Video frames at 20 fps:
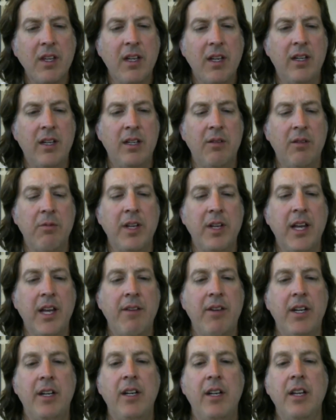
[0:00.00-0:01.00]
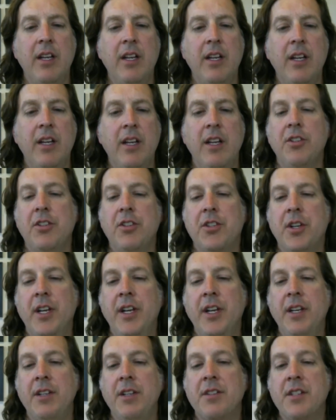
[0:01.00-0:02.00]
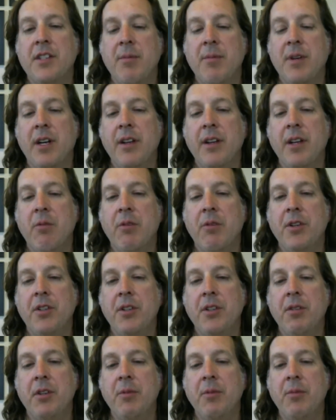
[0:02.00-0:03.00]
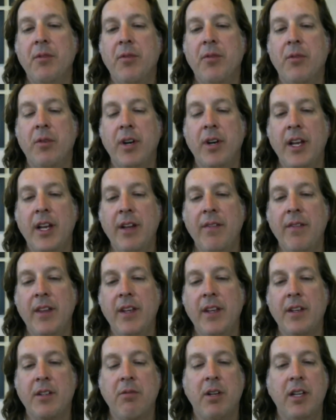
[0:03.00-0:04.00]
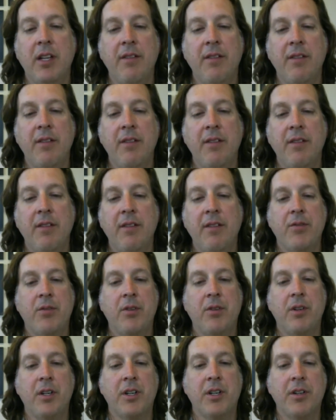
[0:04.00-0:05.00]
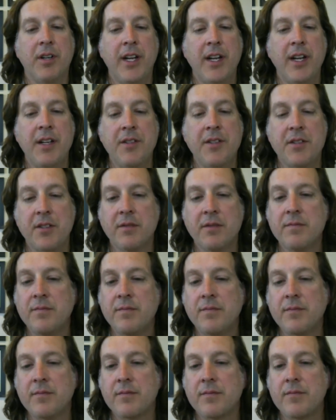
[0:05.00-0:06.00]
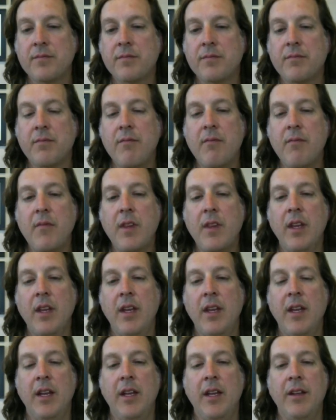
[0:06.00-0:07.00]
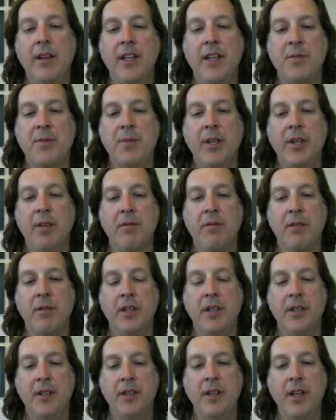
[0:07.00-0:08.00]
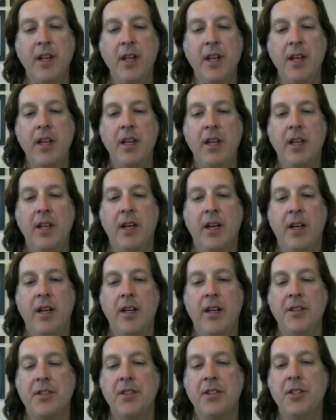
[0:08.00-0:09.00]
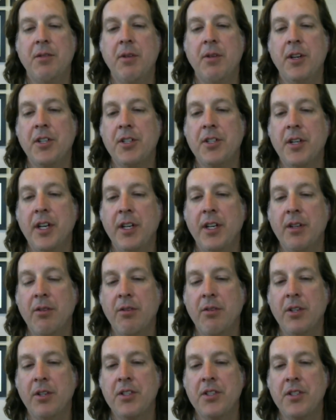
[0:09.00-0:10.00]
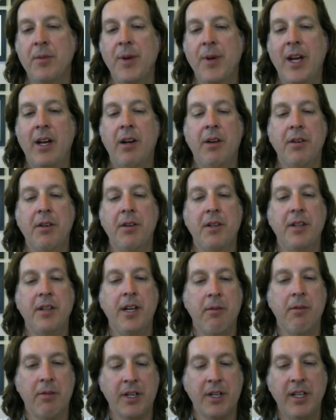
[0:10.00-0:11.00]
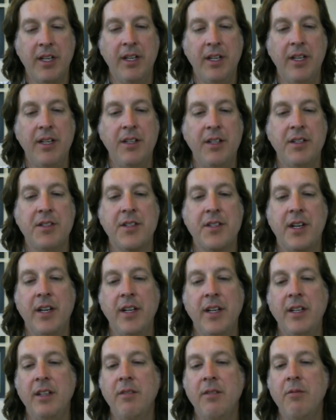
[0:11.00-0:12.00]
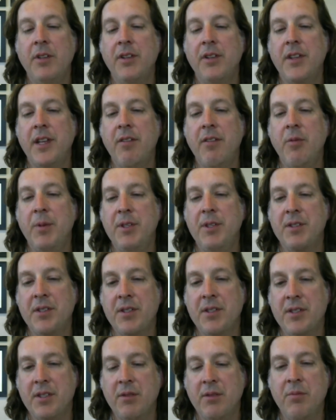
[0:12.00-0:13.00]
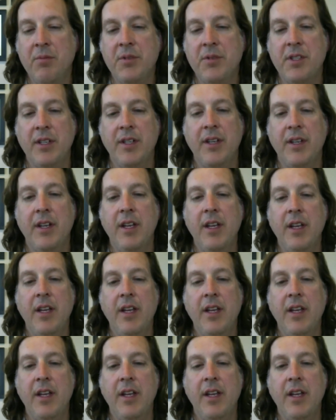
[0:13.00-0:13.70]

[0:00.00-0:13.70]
we have a training seminar that we're doing beforehand that qualifies for credits, and that's being run. It's a 2-hour training course about networking and designing with AV systems, and